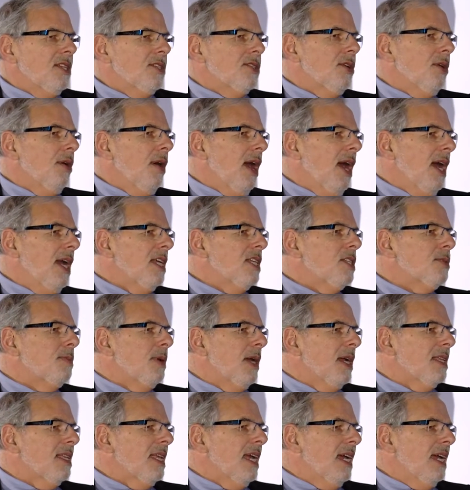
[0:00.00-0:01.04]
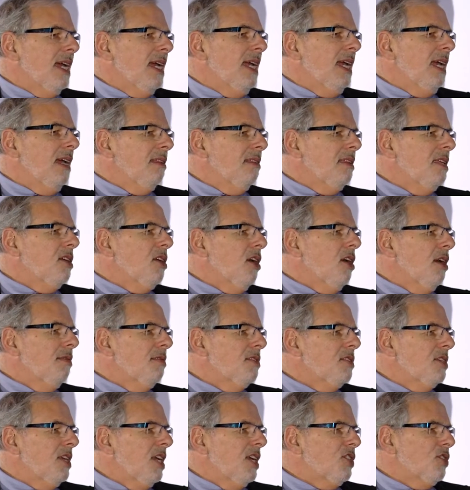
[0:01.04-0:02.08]
So I expect a healthy
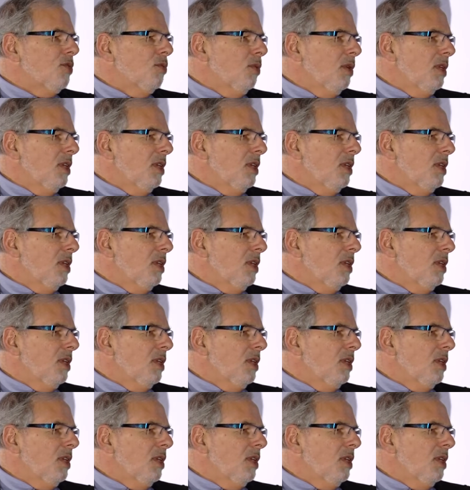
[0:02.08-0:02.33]
conversation